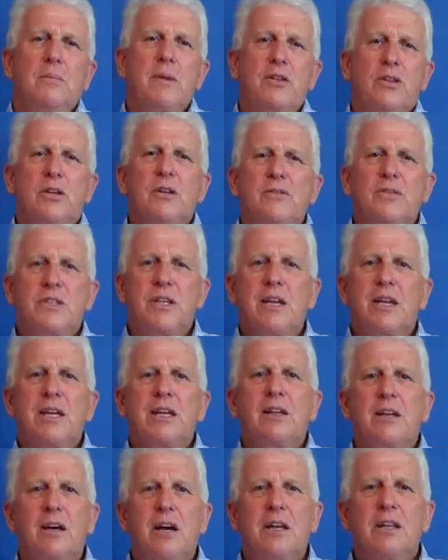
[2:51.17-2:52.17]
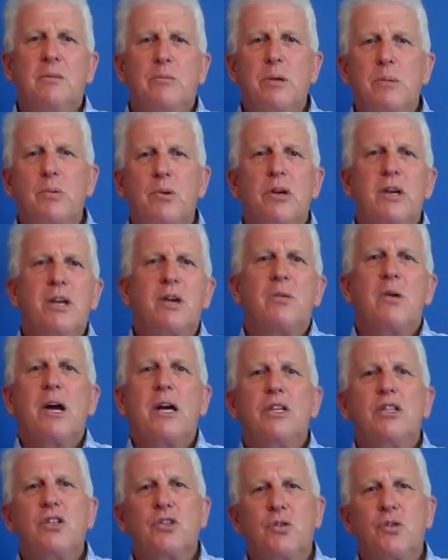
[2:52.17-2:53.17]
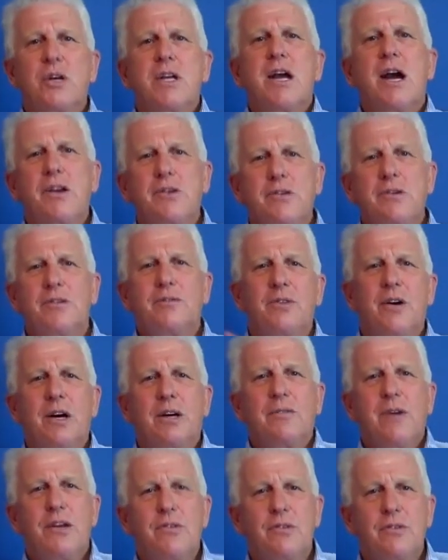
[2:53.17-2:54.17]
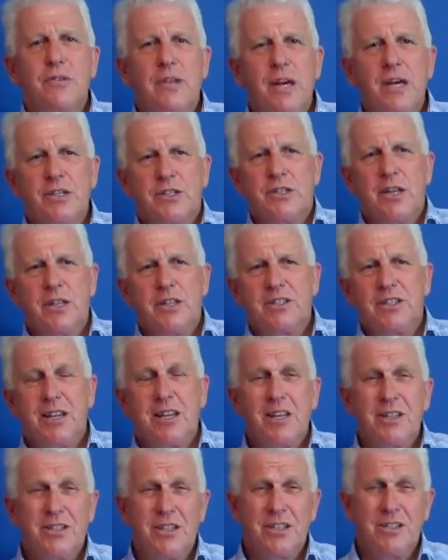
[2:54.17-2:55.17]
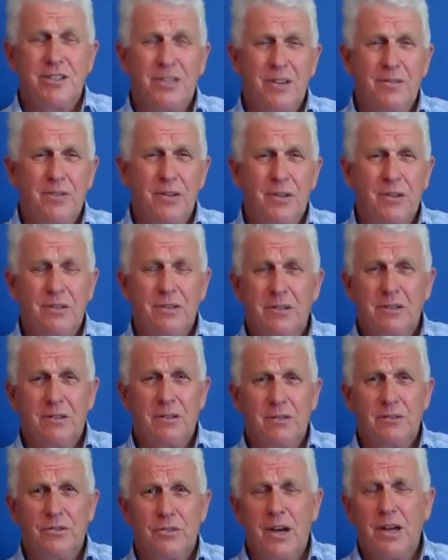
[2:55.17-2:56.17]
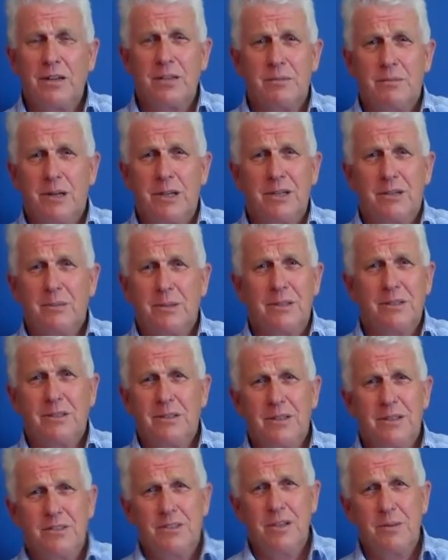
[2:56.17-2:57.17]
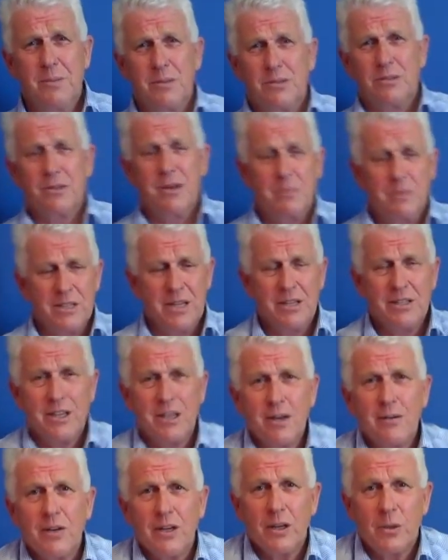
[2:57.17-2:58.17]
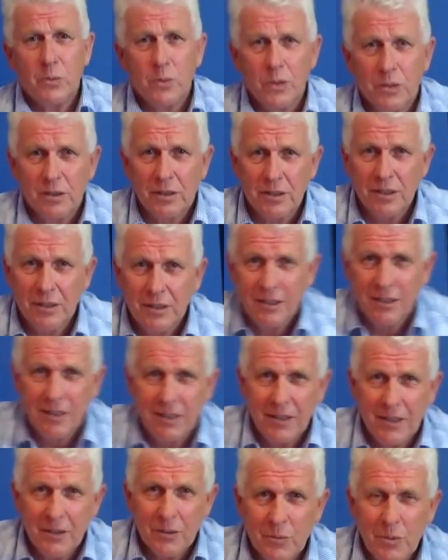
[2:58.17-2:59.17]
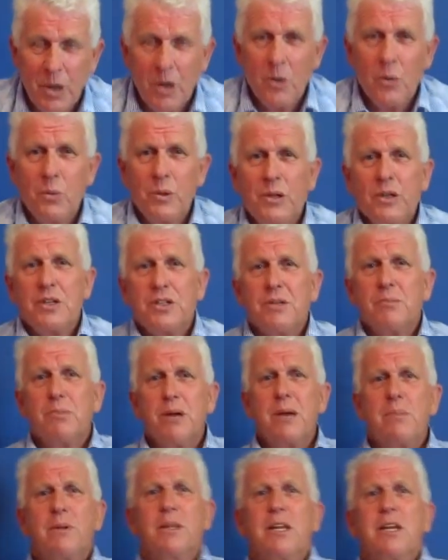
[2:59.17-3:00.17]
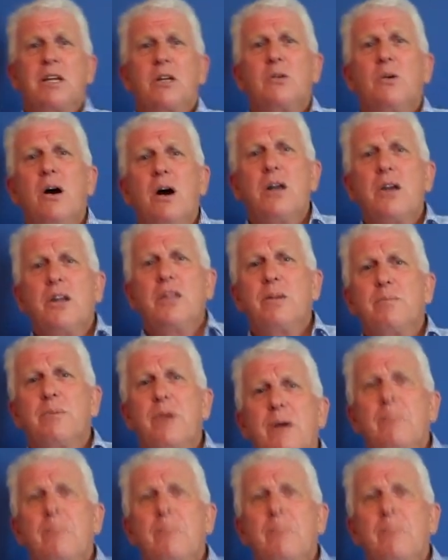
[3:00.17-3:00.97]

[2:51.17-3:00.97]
method of selling, and we put it in a range 300 to 500,000. Now the seller said, Geoff, you're on drugs, mate. I mean, jeepers creepers, how's that ever going to work? Well, we got some people that inquired on the